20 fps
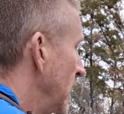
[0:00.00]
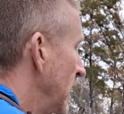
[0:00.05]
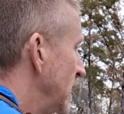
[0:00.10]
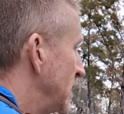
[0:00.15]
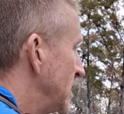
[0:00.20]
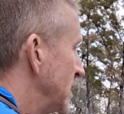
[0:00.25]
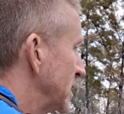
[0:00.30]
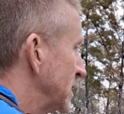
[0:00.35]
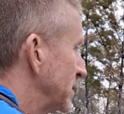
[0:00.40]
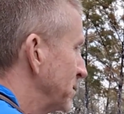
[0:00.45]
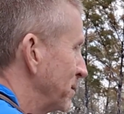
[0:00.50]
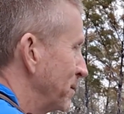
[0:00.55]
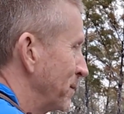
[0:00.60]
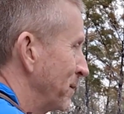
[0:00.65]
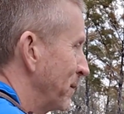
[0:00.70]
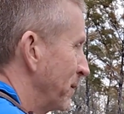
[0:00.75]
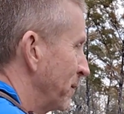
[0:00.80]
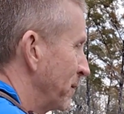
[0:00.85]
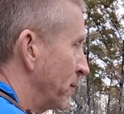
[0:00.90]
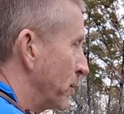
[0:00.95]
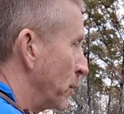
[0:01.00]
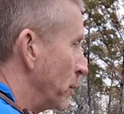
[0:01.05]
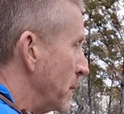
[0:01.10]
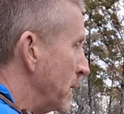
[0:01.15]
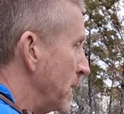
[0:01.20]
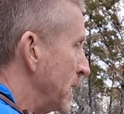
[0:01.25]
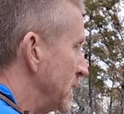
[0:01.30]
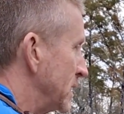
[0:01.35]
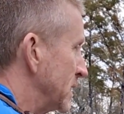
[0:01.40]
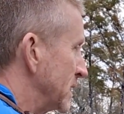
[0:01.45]
It just, for
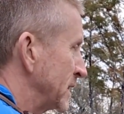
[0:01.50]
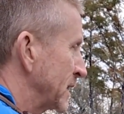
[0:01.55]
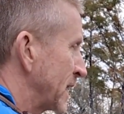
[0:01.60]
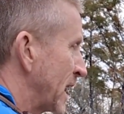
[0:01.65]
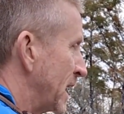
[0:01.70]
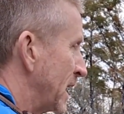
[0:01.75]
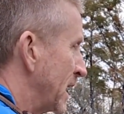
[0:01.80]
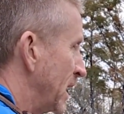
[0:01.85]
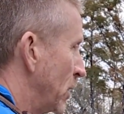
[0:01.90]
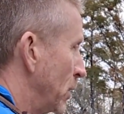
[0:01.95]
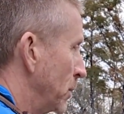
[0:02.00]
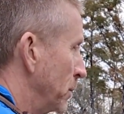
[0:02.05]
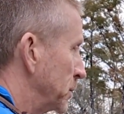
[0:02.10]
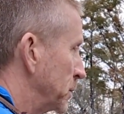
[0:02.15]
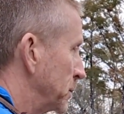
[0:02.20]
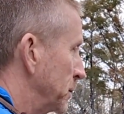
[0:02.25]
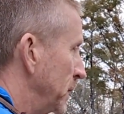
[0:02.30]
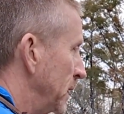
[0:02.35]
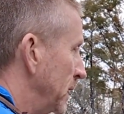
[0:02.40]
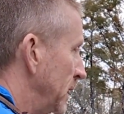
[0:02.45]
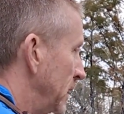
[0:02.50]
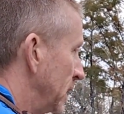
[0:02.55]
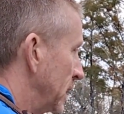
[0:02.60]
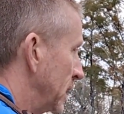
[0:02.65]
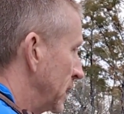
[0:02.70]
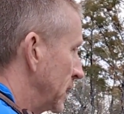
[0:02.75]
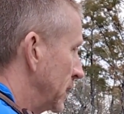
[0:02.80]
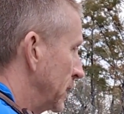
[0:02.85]
me, it just kind of helps me